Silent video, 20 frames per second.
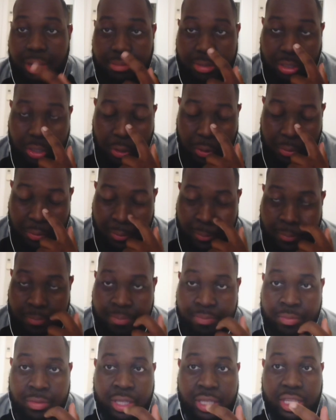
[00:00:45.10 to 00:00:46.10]
So
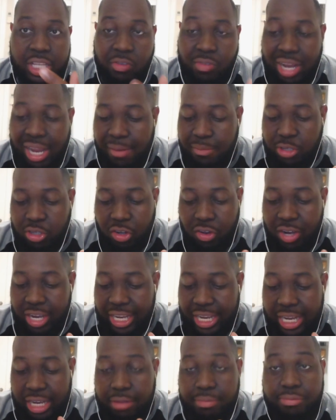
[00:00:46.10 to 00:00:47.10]
the Ravens are going
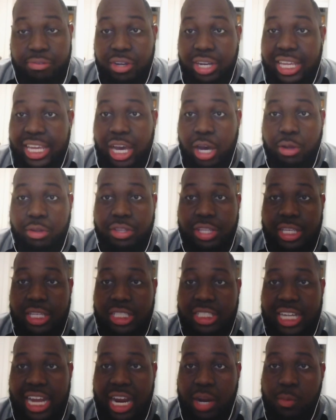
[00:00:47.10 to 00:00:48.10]
to get a fully
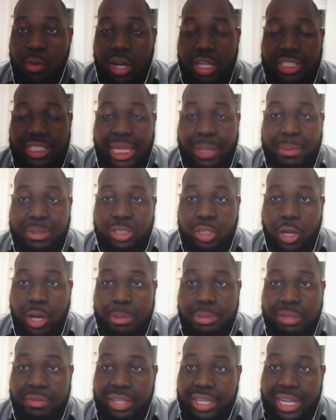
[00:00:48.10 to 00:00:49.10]
healthy Jaguars team in
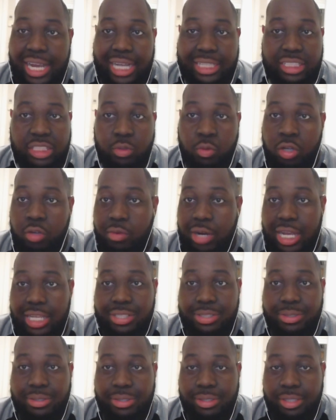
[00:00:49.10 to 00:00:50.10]
terms of the guys that's on the
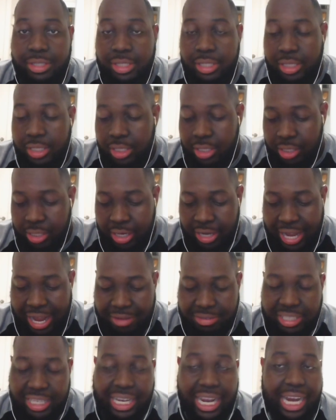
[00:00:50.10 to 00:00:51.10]
roster. And then
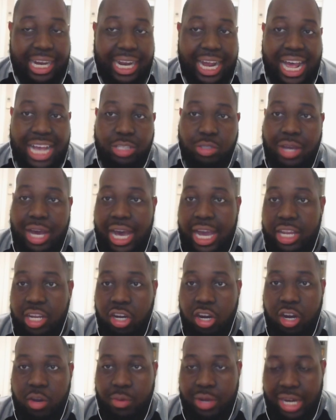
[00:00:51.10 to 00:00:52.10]
obviously they got guys on
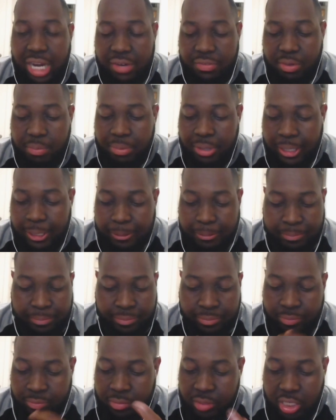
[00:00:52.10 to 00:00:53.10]
IR or whatever, but
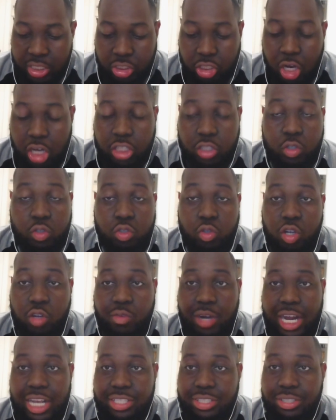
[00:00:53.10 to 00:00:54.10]
in terms of who's on
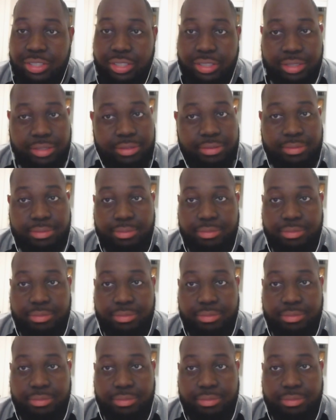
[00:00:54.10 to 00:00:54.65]
the roster,